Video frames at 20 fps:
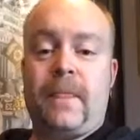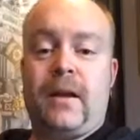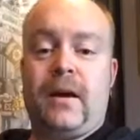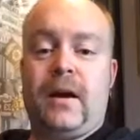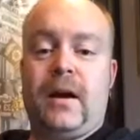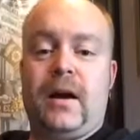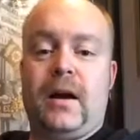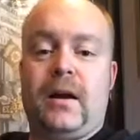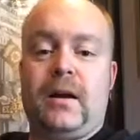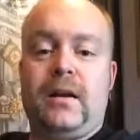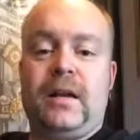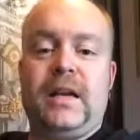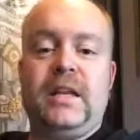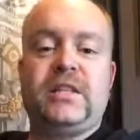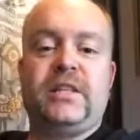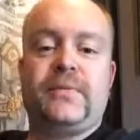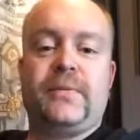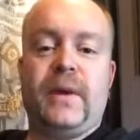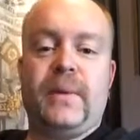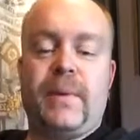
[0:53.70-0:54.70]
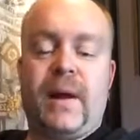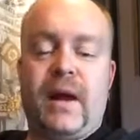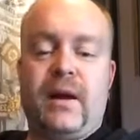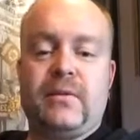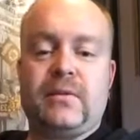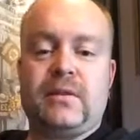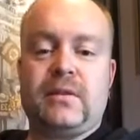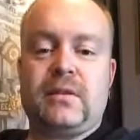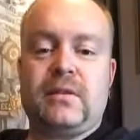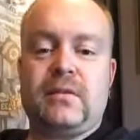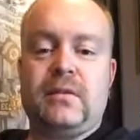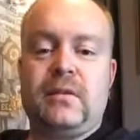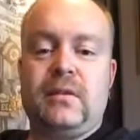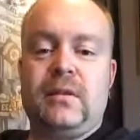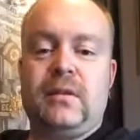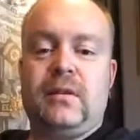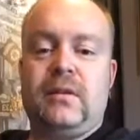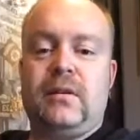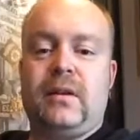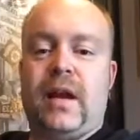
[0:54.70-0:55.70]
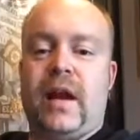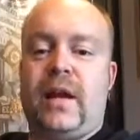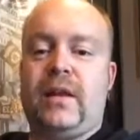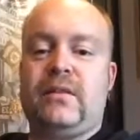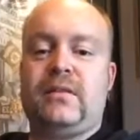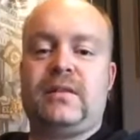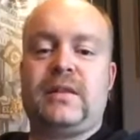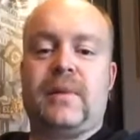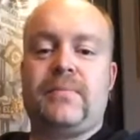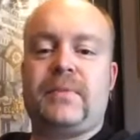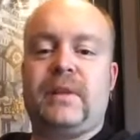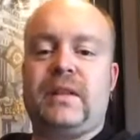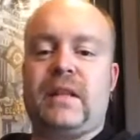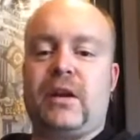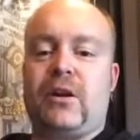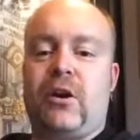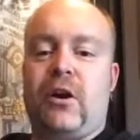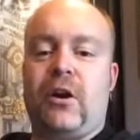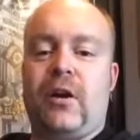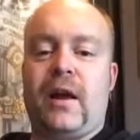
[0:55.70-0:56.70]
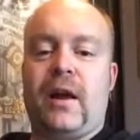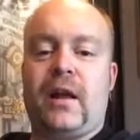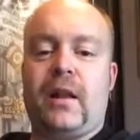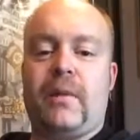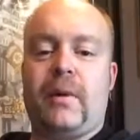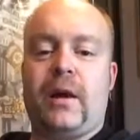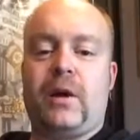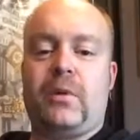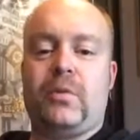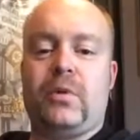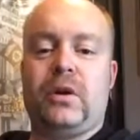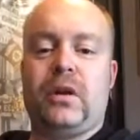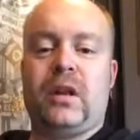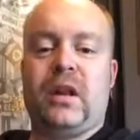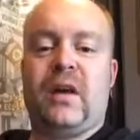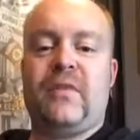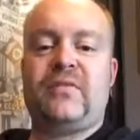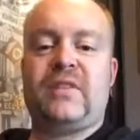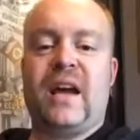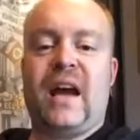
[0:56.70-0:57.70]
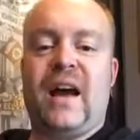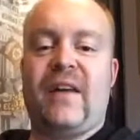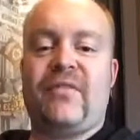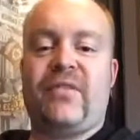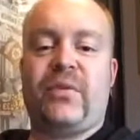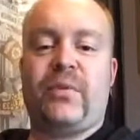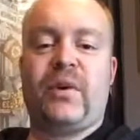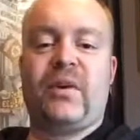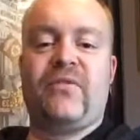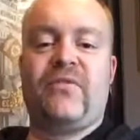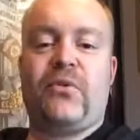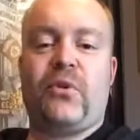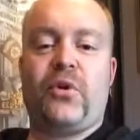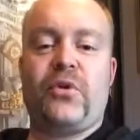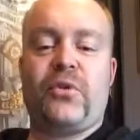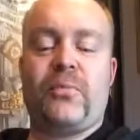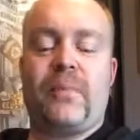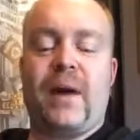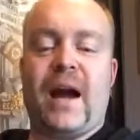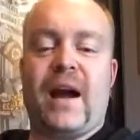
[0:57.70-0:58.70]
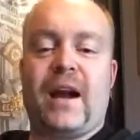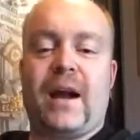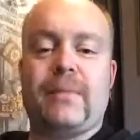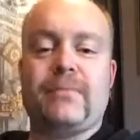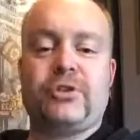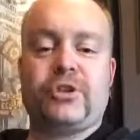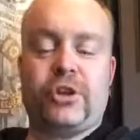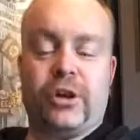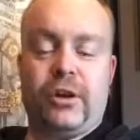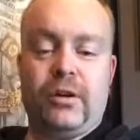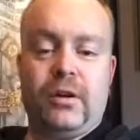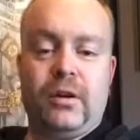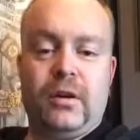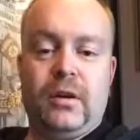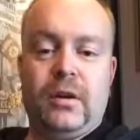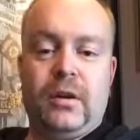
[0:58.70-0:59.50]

uh, easy rebounds, and something that Connor Hellebuyck would love to have three or four of them back, I'm sure.